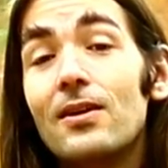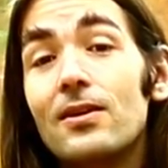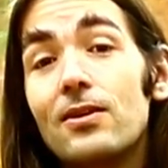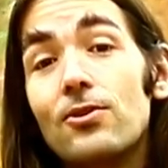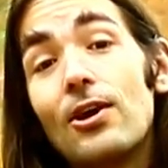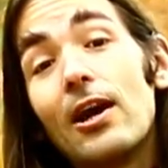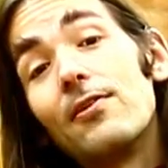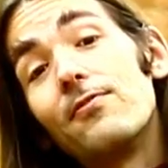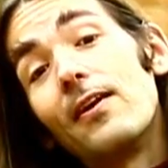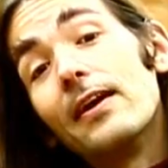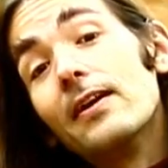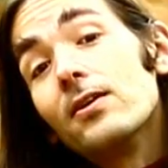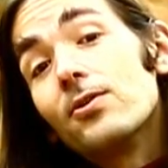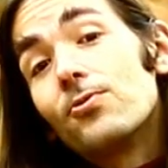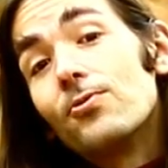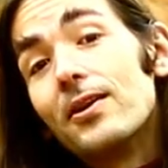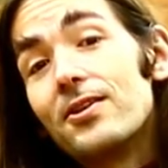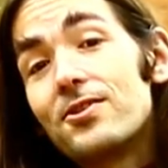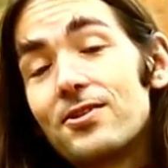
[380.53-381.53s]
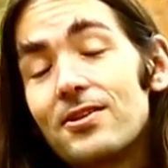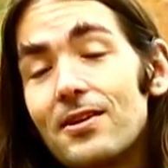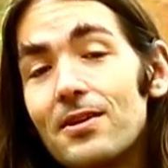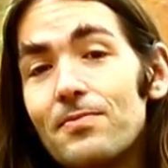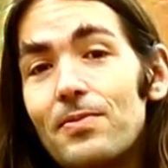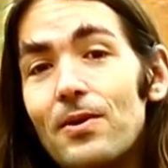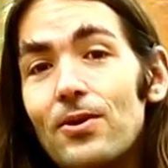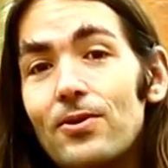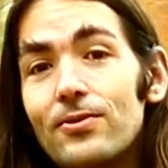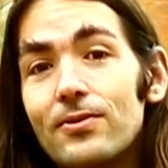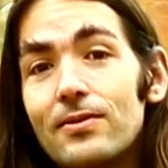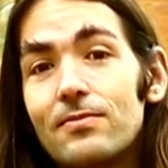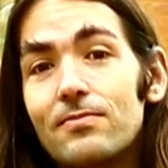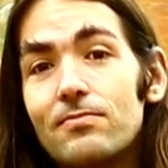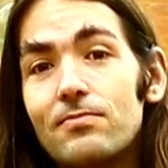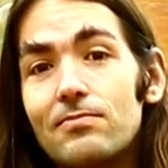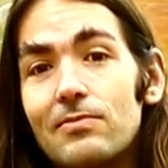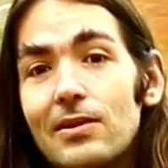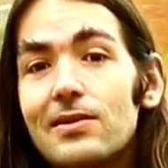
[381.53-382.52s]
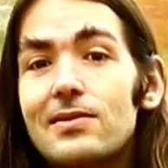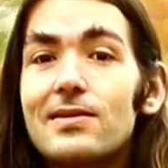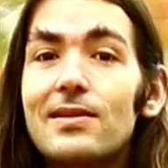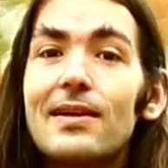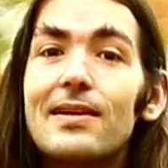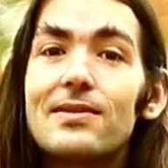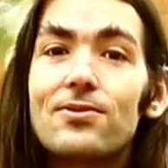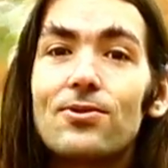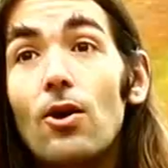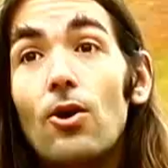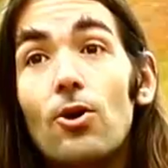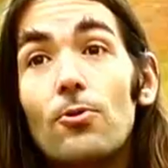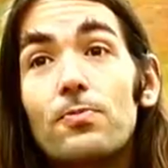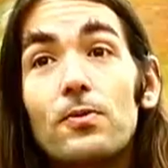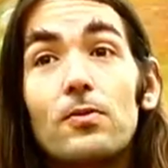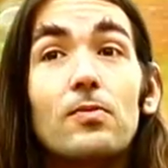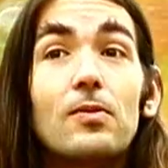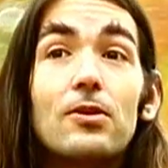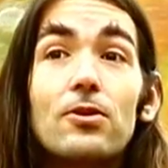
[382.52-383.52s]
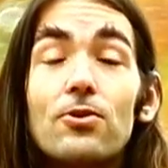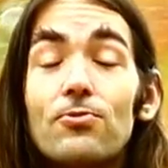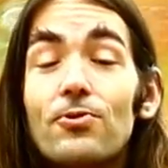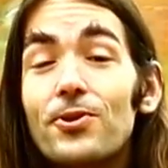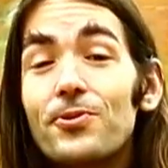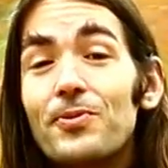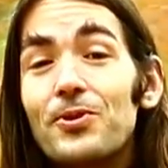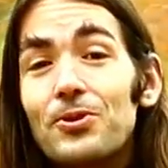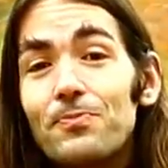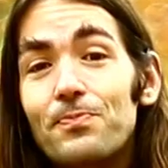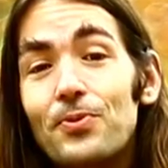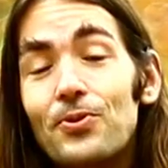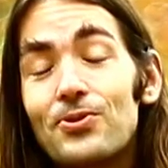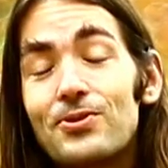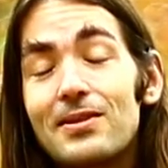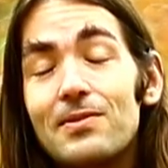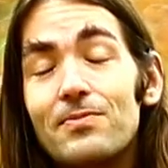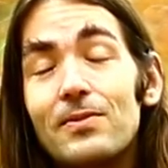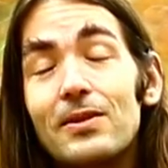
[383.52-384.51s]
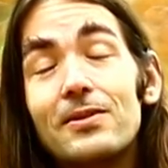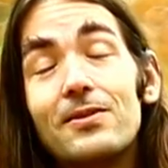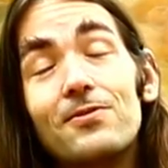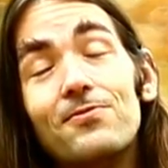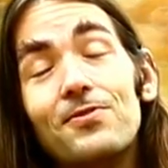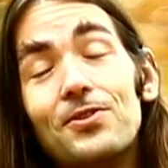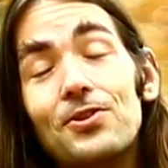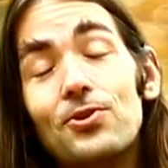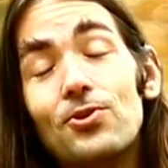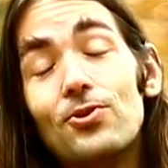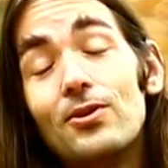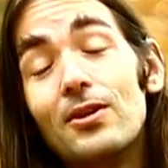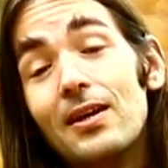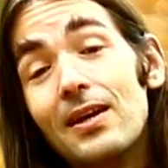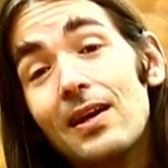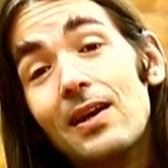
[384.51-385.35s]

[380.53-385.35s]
you have any question about this lens, or probably you want me to post some other video,